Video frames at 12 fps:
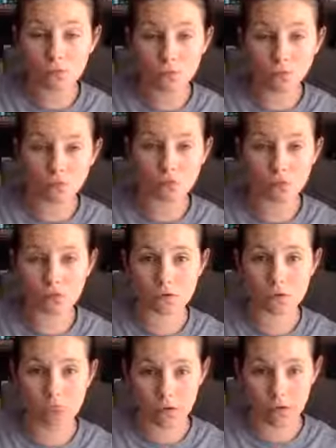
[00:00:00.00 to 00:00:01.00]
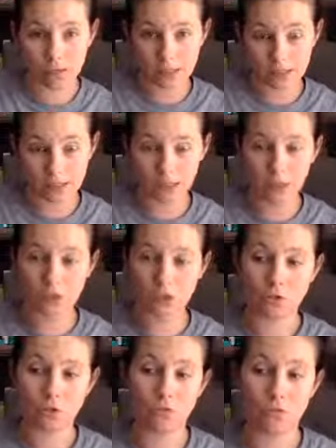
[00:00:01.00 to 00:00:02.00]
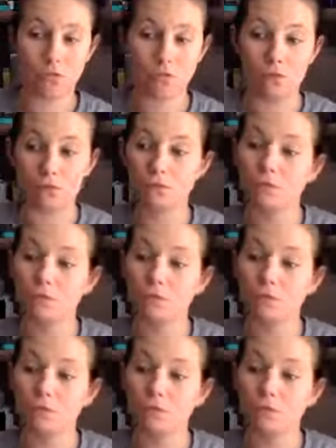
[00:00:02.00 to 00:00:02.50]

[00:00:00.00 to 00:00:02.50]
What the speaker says: oil to spread it, to